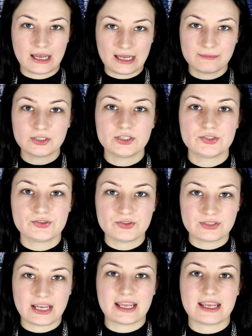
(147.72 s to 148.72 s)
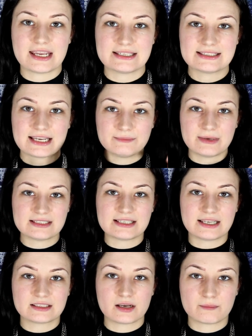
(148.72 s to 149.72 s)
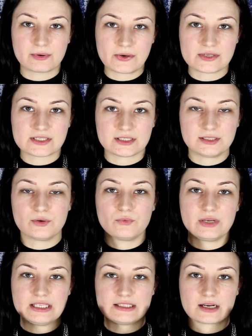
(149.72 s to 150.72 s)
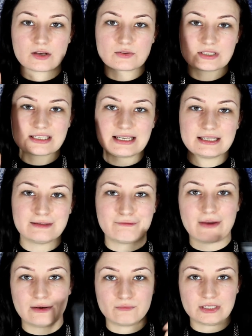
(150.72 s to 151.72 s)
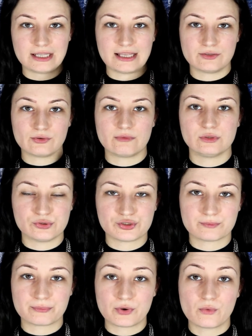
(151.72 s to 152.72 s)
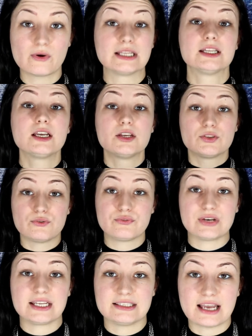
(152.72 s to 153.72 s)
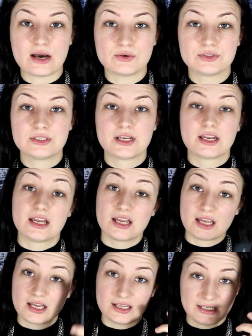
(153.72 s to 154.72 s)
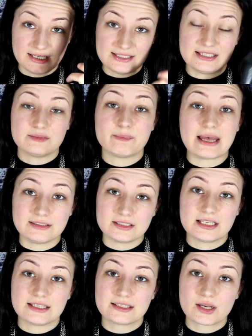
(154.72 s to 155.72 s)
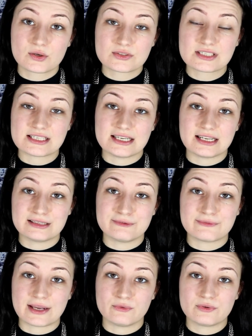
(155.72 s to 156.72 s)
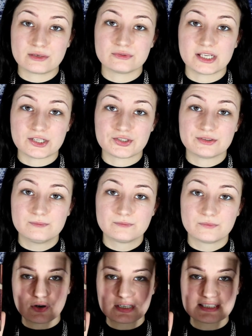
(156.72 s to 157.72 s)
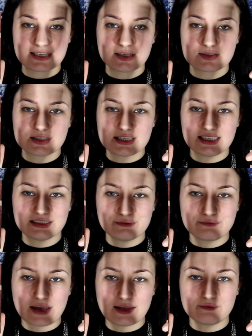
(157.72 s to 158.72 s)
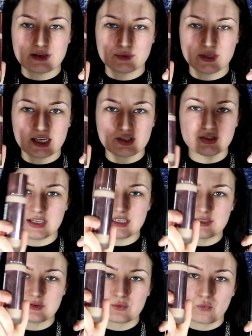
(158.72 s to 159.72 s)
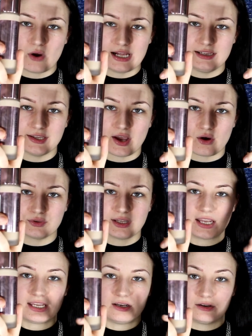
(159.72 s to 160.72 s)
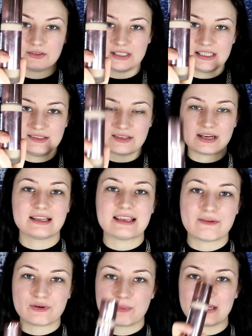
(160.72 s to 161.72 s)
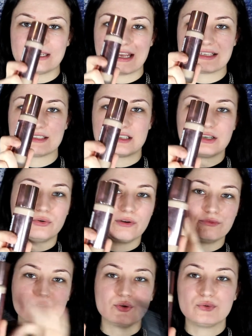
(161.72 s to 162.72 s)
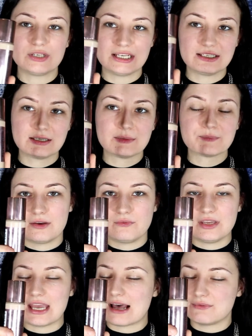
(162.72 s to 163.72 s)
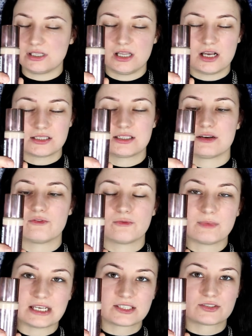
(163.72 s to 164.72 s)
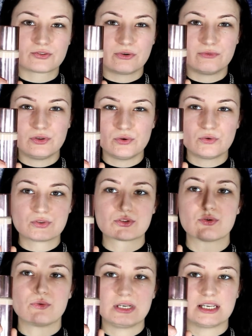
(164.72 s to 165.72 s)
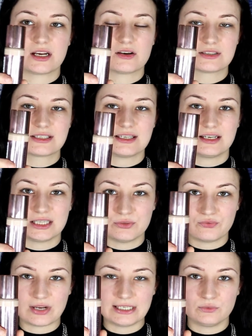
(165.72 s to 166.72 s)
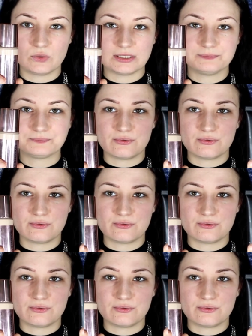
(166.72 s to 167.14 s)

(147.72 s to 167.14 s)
I'm gonna do today a side-by-side comparison with the Conceal and Define one and the Revolution Pro one to find out is it better than the Conceal and Define foundation. Of course, the Conceal and Define foundation is well known on the internet, everybody has reviewed it. We have lots of mixed reviews with the Conceal and Define one.